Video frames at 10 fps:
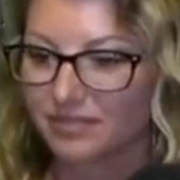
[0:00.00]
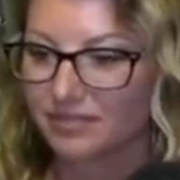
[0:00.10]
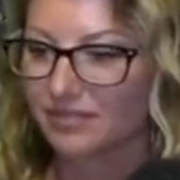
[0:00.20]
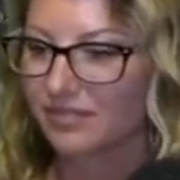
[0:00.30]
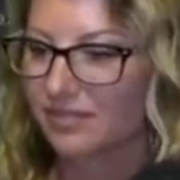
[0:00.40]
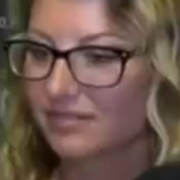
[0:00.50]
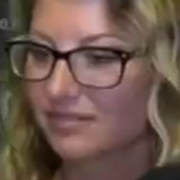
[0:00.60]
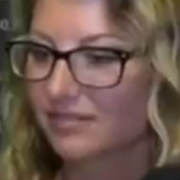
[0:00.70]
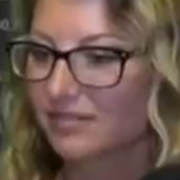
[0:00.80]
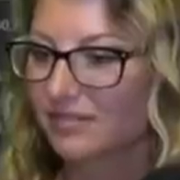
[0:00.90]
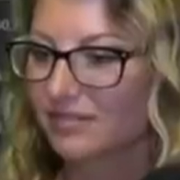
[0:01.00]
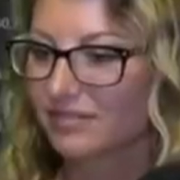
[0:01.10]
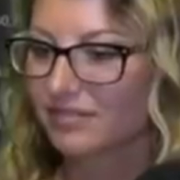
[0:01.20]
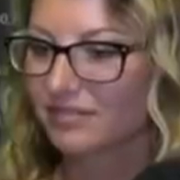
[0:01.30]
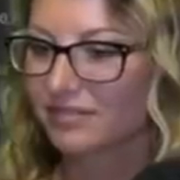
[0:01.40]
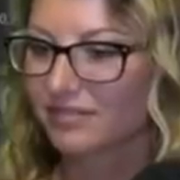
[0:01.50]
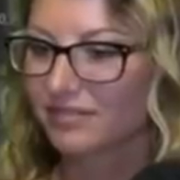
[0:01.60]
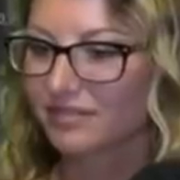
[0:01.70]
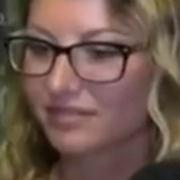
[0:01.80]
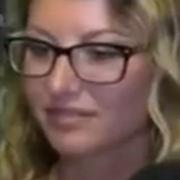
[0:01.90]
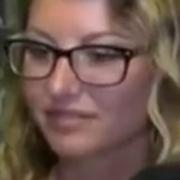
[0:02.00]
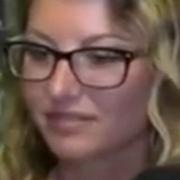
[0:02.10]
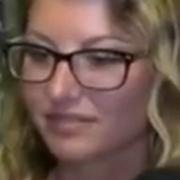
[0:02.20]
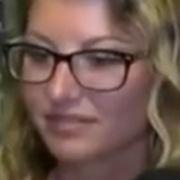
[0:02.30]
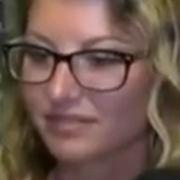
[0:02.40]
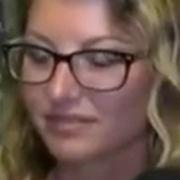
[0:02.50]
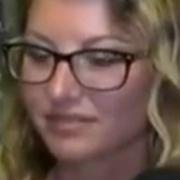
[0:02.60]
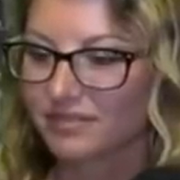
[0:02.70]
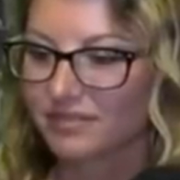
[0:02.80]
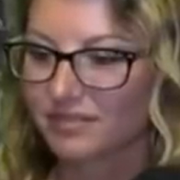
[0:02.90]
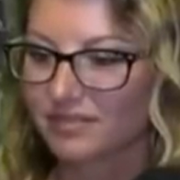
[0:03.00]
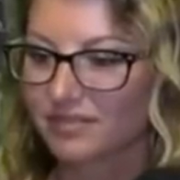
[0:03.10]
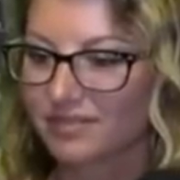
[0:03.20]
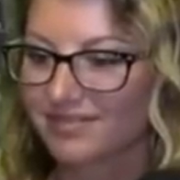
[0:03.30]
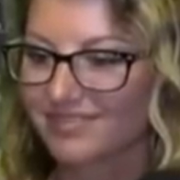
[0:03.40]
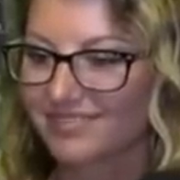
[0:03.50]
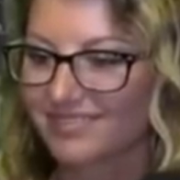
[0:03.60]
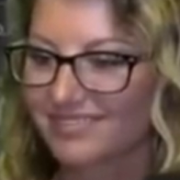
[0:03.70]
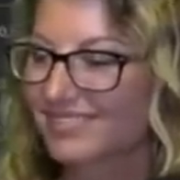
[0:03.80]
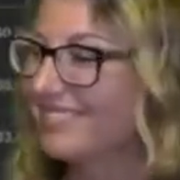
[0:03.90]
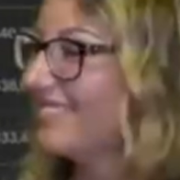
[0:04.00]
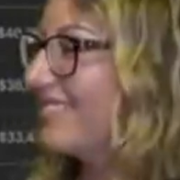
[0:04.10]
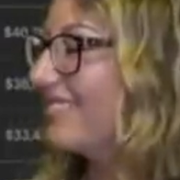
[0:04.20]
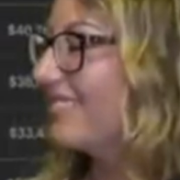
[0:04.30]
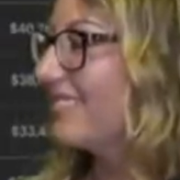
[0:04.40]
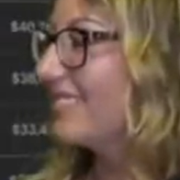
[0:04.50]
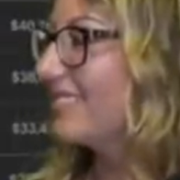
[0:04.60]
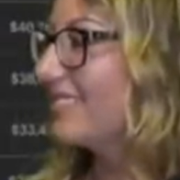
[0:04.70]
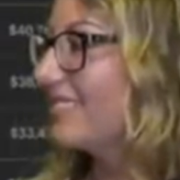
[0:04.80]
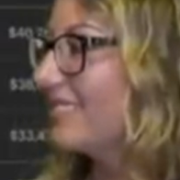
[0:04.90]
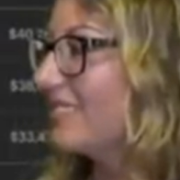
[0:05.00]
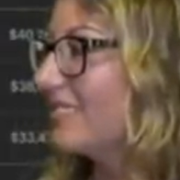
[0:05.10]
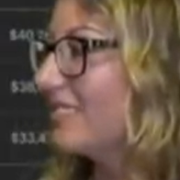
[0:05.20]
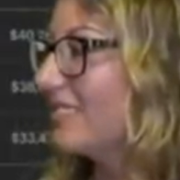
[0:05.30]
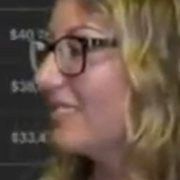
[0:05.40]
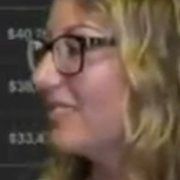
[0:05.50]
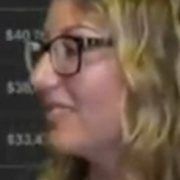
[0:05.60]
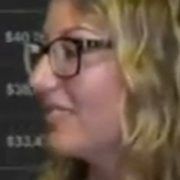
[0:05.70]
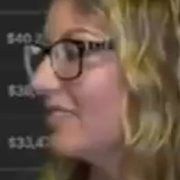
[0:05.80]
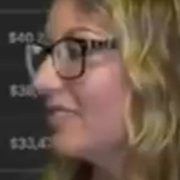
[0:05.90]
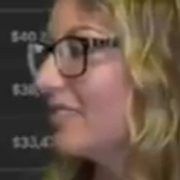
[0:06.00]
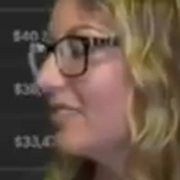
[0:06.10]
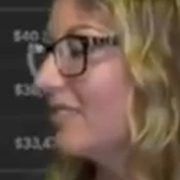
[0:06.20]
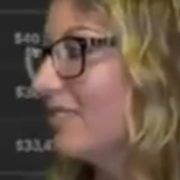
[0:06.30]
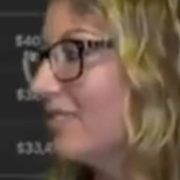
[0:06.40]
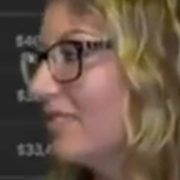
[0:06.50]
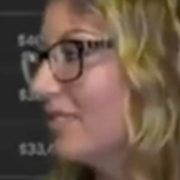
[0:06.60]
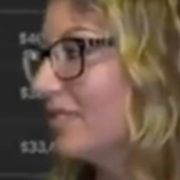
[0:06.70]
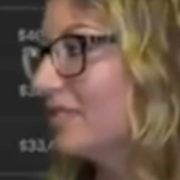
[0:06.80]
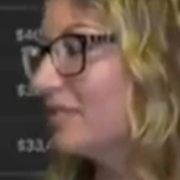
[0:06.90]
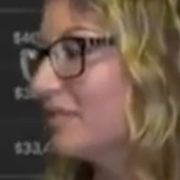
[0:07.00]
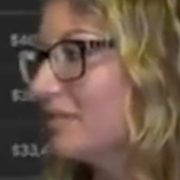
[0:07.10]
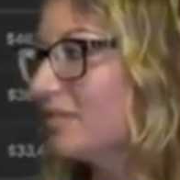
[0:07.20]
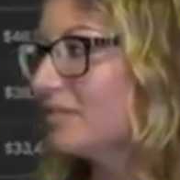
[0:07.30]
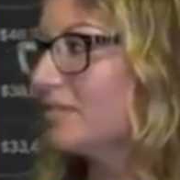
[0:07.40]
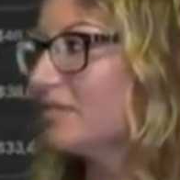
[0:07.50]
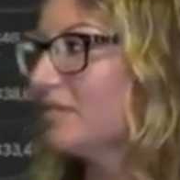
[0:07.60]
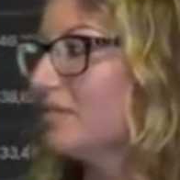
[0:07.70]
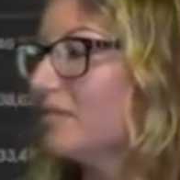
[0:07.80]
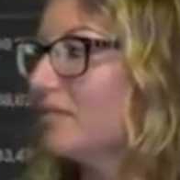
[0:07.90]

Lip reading: (not speaking)